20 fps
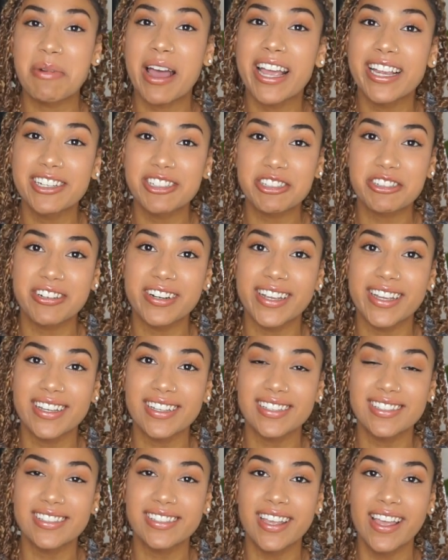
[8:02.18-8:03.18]
my
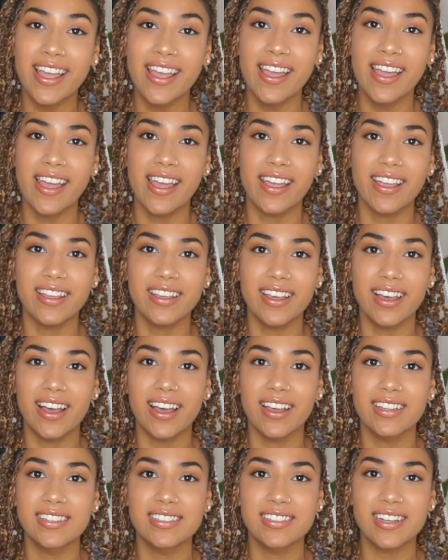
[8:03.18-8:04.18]
tricks,
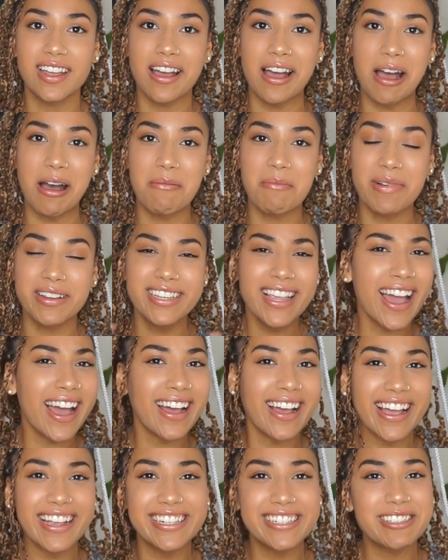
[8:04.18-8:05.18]
and um, yeah,
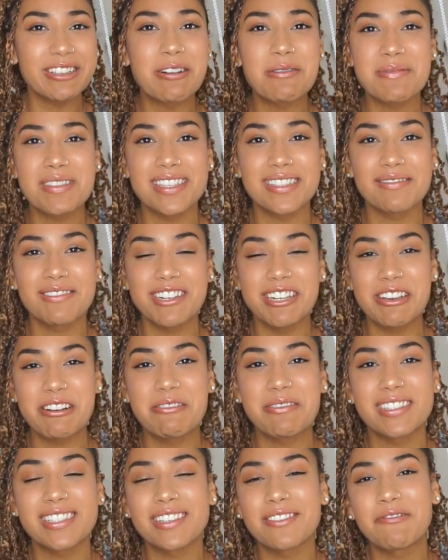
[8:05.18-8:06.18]
I just hope this
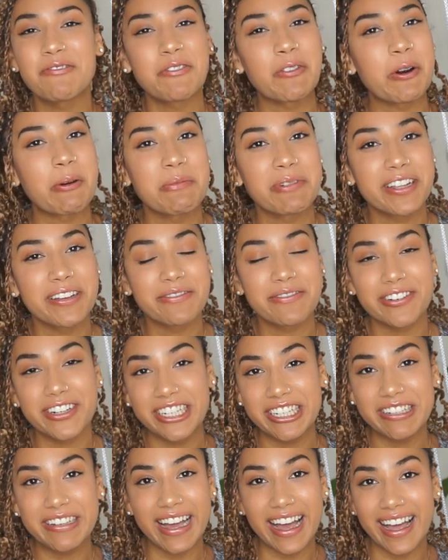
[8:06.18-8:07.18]
video was informative for
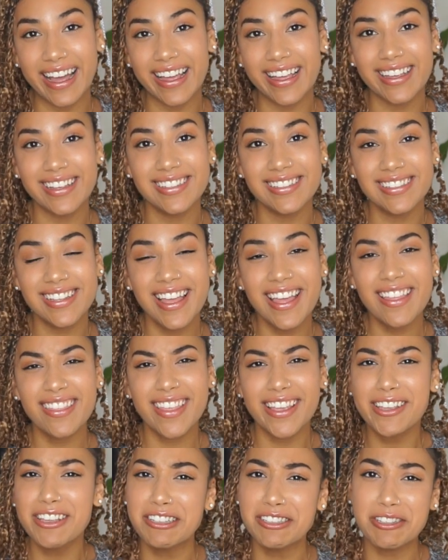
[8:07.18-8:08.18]
you guys.
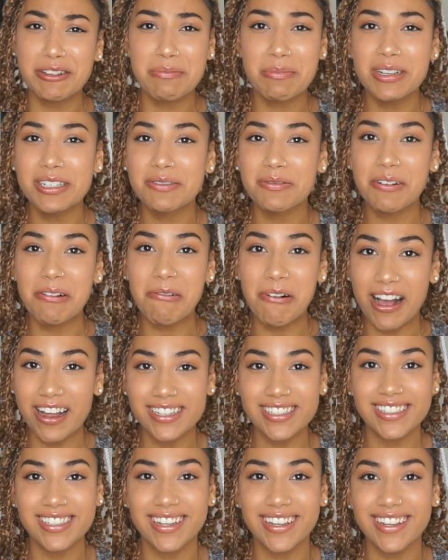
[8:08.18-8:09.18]
Thank you so much for
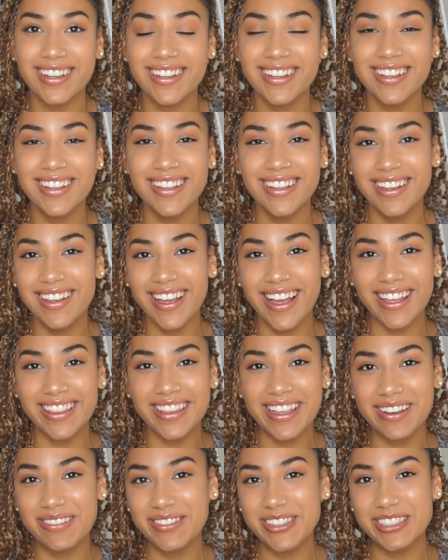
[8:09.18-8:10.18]
watching. I
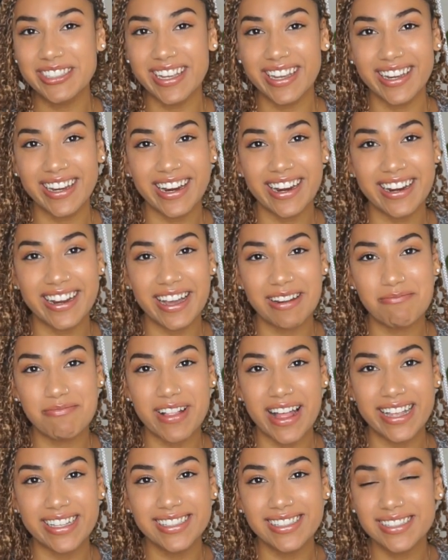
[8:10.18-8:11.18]
love you, take care, and God
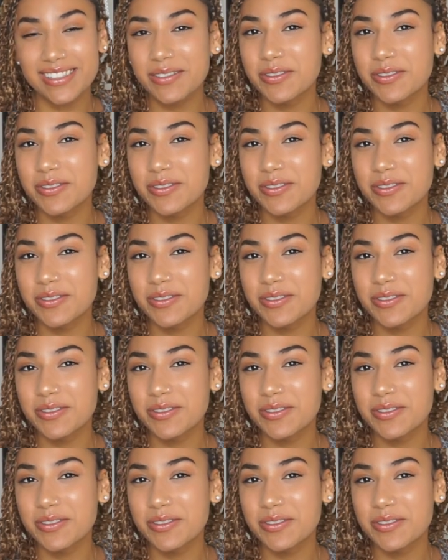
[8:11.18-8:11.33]
bless.